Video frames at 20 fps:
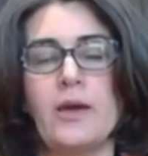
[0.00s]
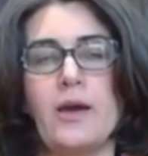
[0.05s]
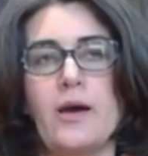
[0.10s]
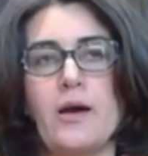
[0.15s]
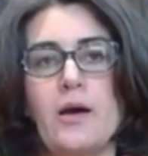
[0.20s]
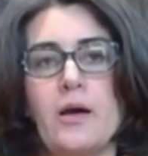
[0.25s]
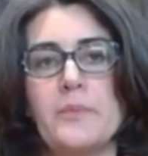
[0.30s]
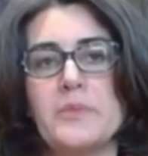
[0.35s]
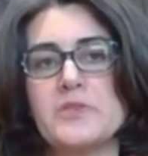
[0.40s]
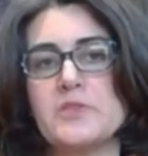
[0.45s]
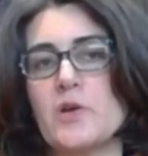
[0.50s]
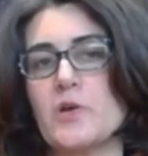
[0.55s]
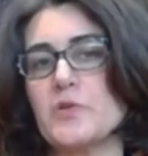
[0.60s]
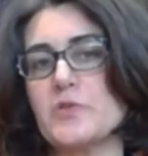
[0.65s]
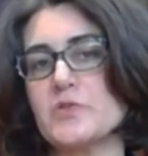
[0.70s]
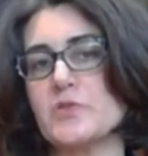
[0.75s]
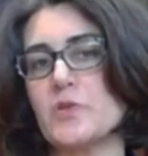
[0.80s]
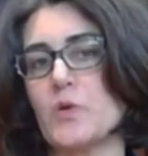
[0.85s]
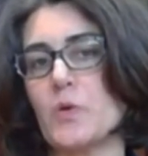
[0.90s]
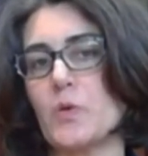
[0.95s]
Um, it's
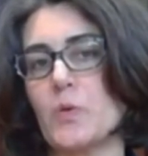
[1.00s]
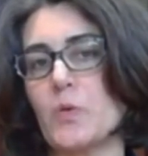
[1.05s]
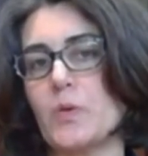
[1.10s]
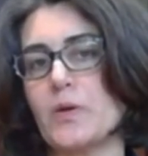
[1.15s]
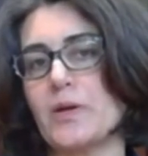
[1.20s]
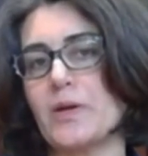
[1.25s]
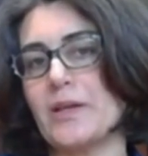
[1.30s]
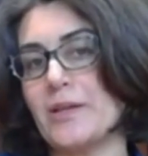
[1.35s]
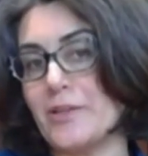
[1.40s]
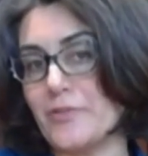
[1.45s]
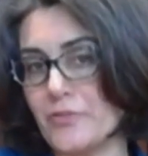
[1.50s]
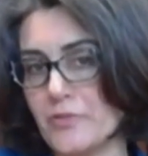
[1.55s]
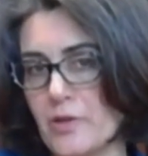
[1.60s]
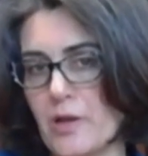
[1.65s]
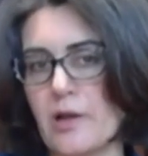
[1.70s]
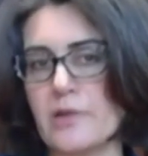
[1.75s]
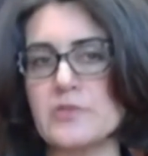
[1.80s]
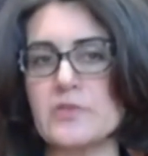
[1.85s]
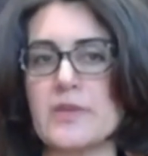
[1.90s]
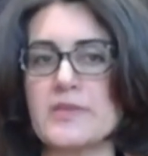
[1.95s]
also an
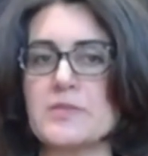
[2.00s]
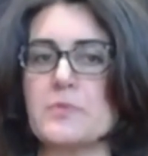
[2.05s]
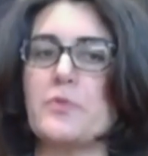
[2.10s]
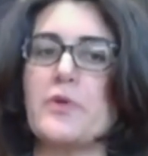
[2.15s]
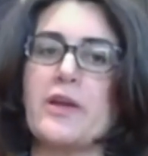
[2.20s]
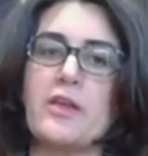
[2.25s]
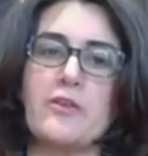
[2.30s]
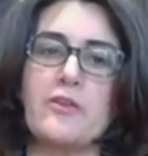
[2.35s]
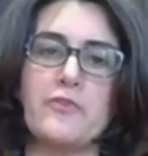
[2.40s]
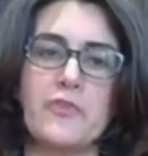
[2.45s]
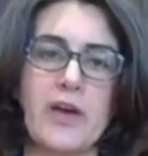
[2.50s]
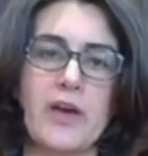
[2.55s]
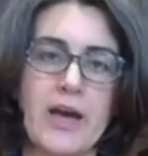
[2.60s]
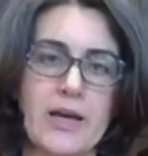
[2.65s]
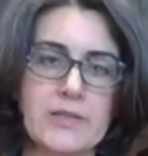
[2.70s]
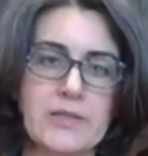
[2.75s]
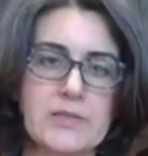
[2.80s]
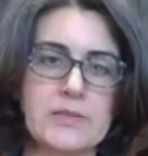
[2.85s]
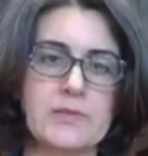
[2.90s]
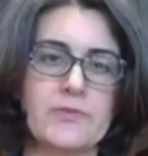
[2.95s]
iftar, so that's a breaking
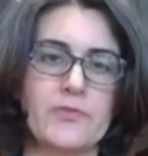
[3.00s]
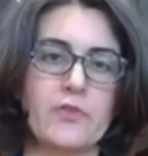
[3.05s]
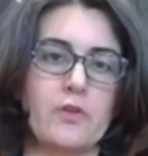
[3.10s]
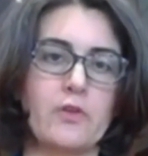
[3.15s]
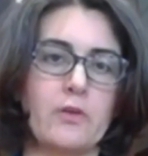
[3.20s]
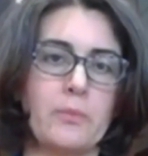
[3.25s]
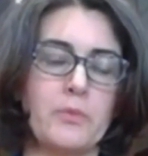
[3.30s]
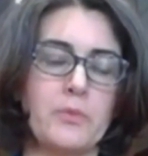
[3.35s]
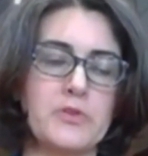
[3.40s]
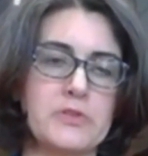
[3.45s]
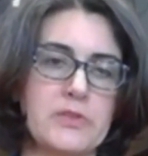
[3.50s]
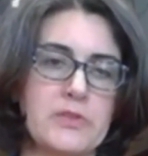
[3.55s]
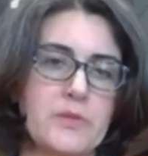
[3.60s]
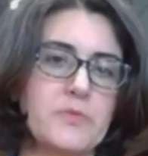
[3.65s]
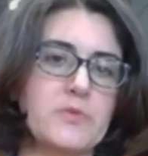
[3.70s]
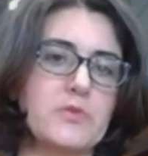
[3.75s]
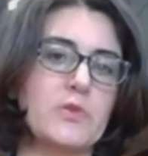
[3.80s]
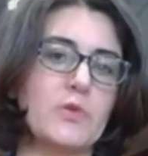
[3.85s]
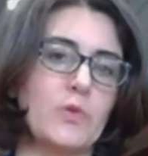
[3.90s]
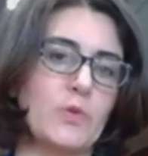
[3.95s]
fast for
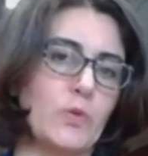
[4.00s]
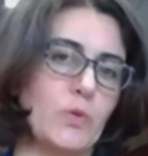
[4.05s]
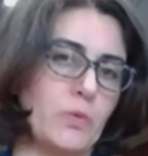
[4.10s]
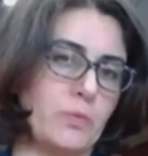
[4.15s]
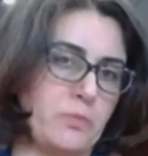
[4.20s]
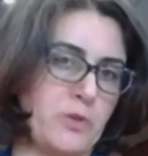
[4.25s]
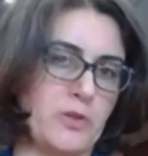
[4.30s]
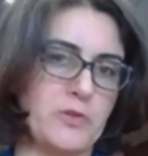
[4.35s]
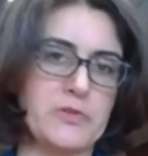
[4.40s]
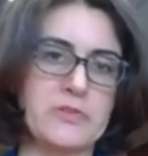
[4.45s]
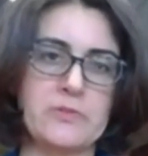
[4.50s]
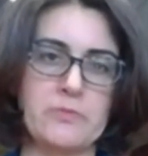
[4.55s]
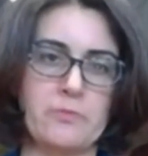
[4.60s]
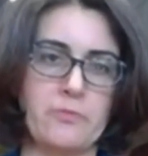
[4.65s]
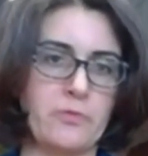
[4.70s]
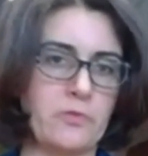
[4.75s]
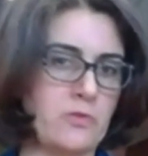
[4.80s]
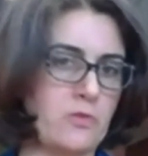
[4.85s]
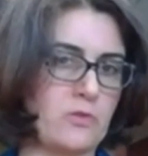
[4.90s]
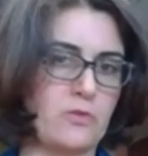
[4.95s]
Muslims who, you know,
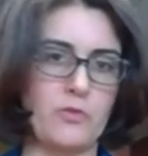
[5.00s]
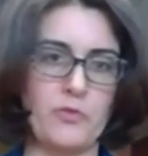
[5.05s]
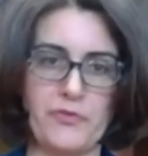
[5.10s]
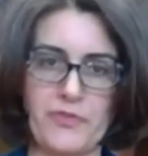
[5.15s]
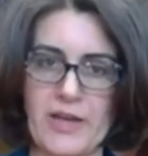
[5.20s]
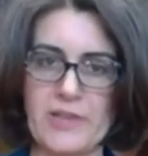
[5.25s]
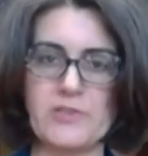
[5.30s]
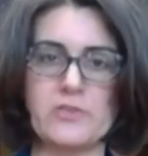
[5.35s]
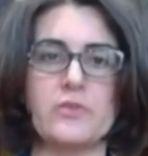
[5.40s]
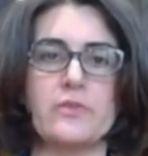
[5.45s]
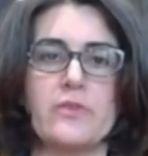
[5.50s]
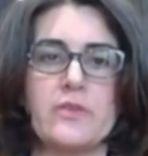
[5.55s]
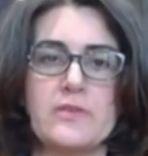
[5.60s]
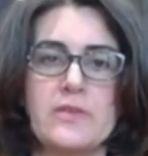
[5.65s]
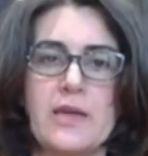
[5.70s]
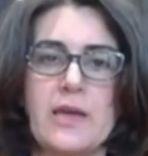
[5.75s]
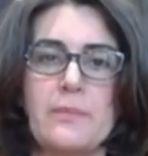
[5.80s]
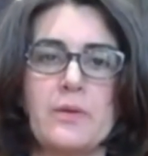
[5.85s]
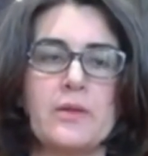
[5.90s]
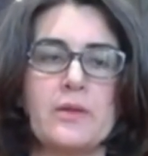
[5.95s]
too fast during the
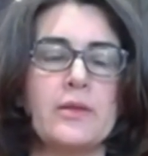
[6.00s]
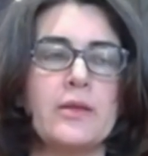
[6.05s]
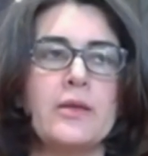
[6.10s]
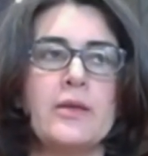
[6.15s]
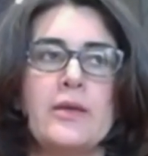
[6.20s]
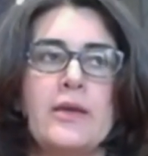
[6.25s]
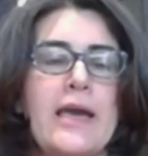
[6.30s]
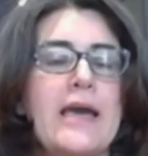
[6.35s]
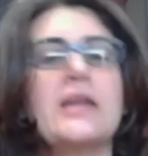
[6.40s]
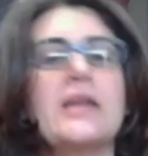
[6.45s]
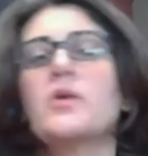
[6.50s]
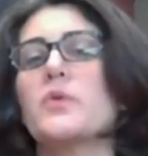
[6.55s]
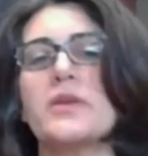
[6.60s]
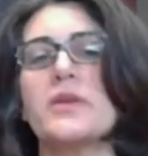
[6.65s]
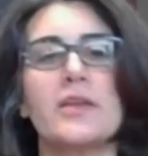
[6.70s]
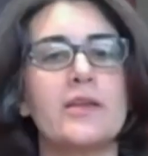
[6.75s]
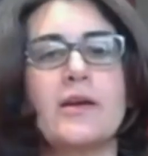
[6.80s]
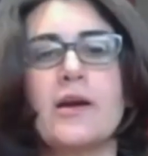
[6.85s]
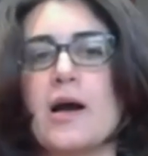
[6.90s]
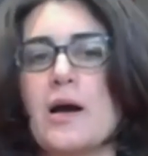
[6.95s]
day, but anyone
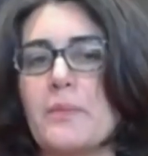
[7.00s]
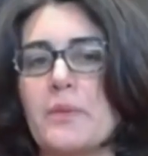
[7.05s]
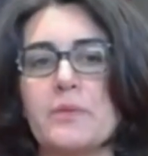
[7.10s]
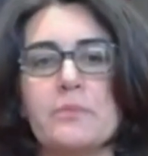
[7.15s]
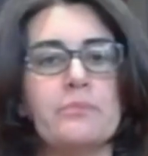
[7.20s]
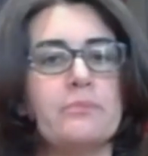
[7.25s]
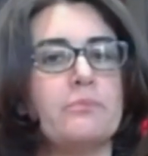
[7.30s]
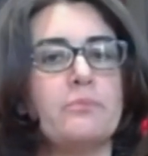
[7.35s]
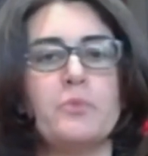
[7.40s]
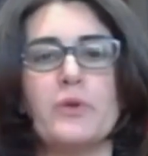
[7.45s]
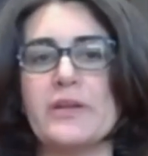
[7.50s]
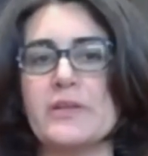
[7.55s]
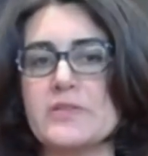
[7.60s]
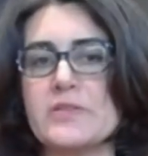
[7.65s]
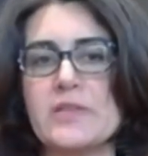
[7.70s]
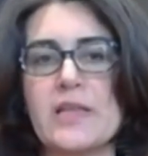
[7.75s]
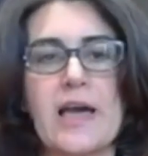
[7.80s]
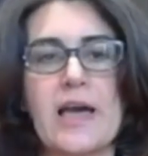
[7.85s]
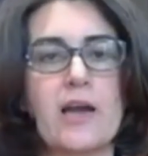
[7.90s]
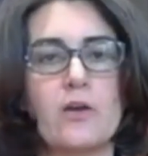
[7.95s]
can come and bring a
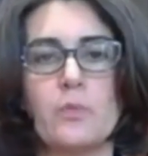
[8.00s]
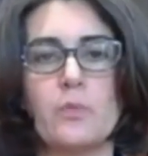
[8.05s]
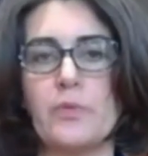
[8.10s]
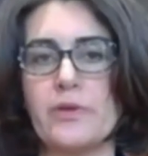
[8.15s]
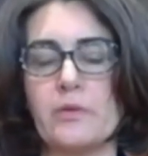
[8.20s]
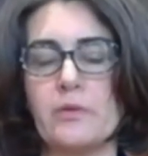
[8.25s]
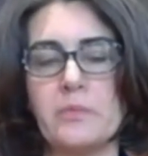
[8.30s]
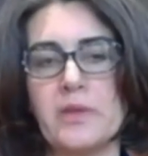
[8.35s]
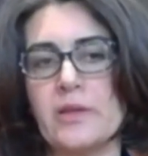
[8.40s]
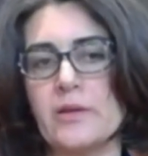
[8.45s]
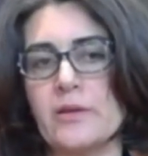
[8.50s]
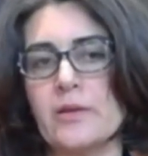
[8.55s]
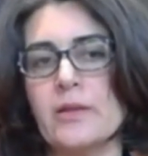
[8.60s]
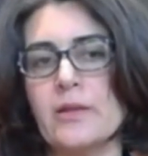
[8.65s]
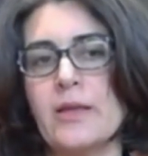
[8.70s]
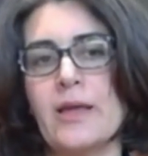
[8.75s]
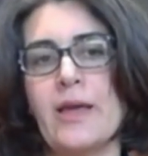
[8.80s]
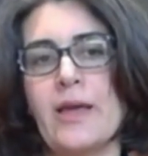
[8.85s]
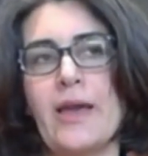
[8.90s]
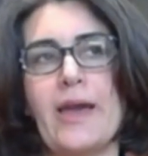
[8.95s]
snack or bring a
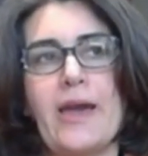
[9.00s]
meal.